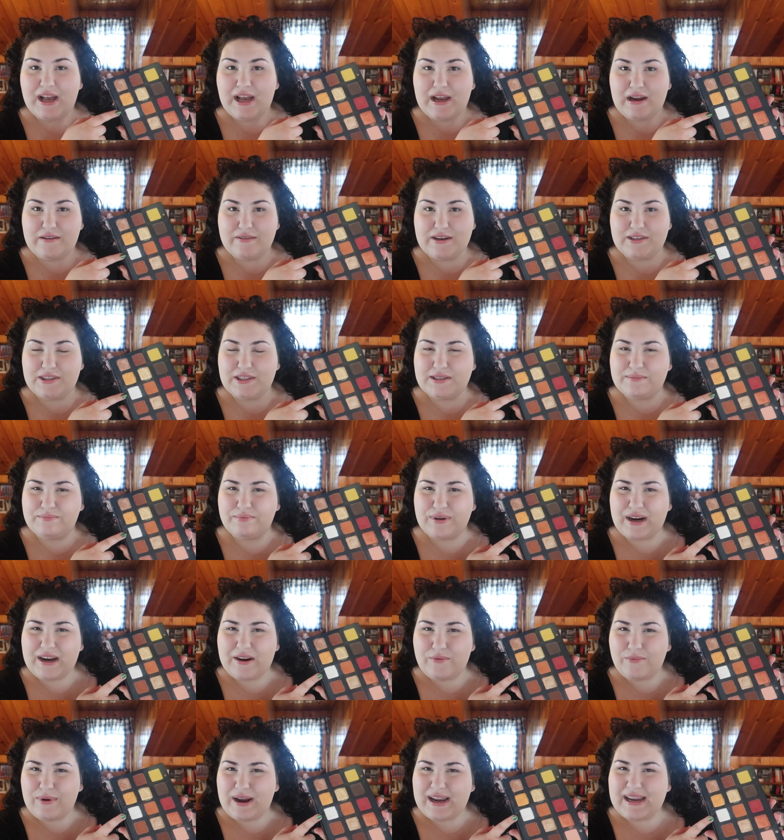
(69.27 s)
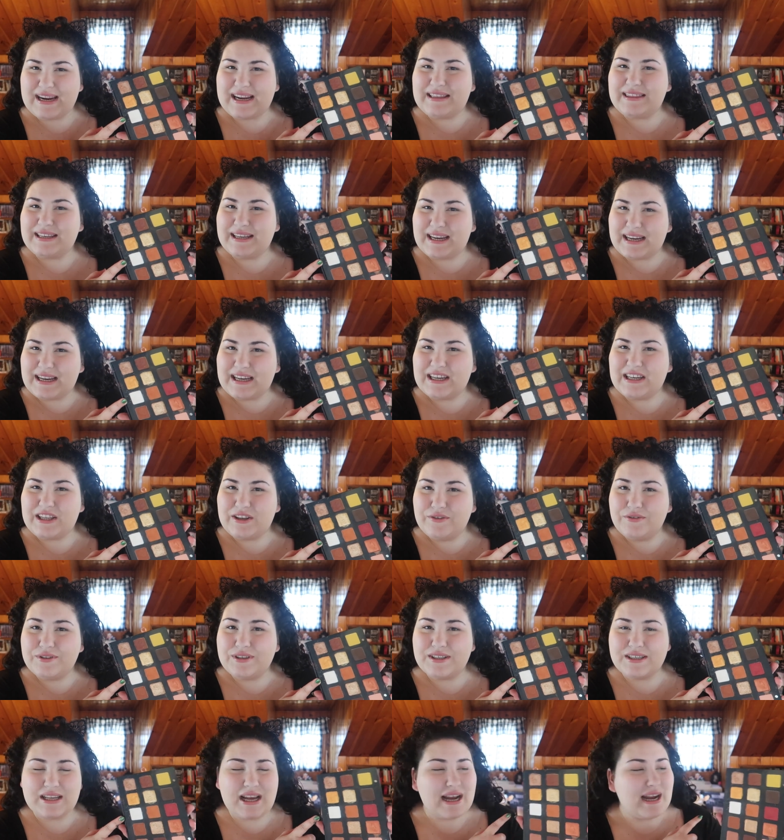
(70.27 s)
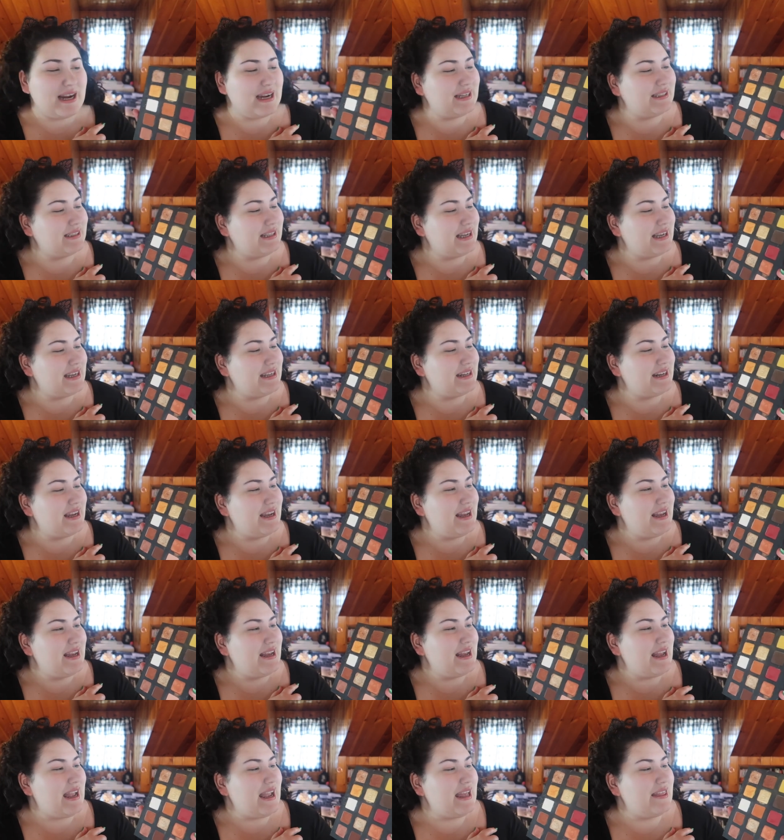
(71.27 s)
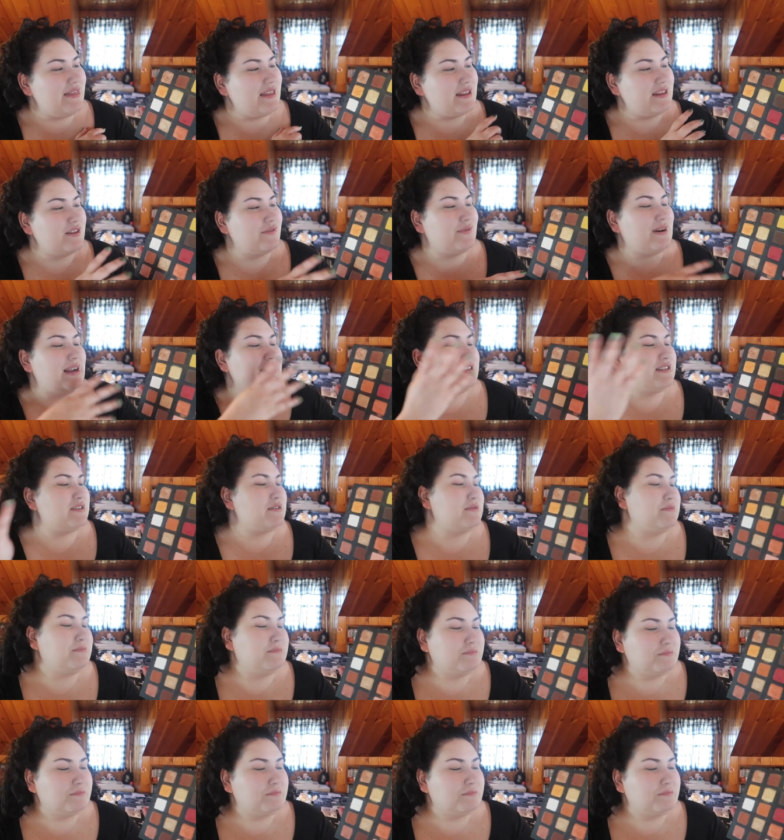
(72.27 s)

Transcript: I've got this bright white I think I can use as a highlight, and then the rest